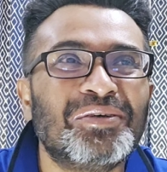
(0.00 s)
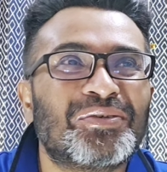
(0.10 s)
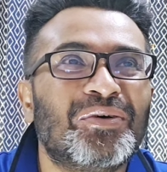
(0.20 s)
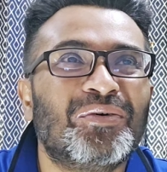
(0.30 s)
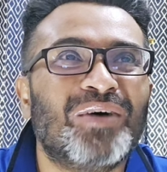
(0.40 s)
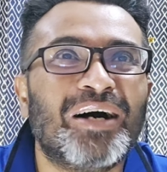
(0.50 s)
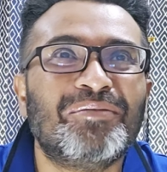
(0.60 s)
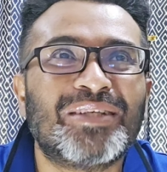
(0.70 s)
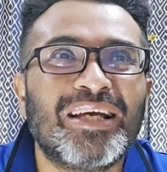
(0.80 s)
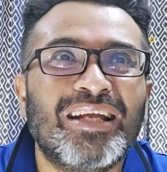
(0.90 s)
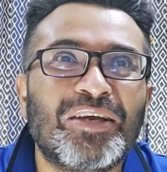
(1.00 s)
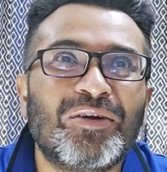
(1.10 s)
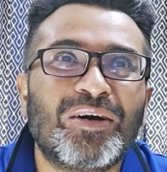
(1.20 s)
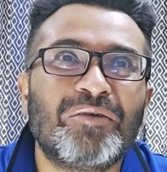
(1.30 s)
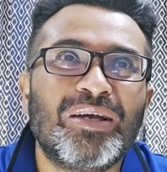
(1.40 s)
So I'm saying like
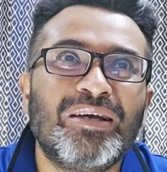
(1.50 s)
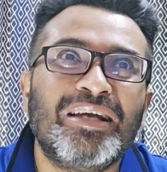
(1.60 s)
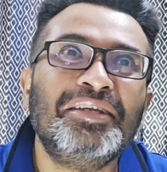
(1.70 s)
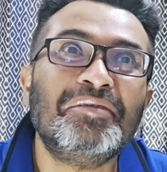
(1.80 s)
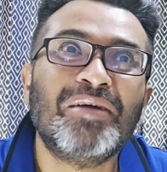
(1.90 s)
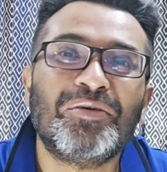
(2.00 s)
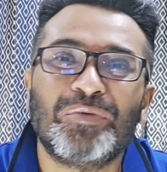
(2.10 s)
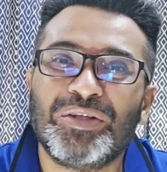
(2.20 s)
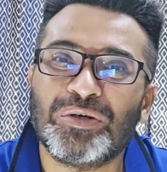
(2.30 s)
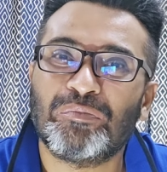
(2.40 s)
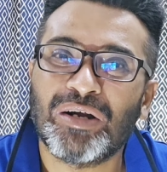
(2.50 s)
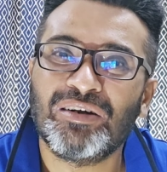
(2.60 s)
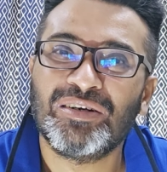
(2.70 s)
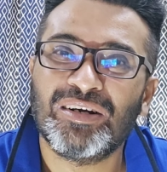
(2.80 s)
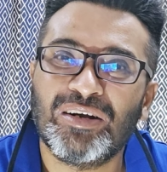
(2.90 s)
you're gonna be intimate with your
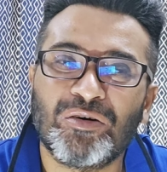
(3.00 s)
partner,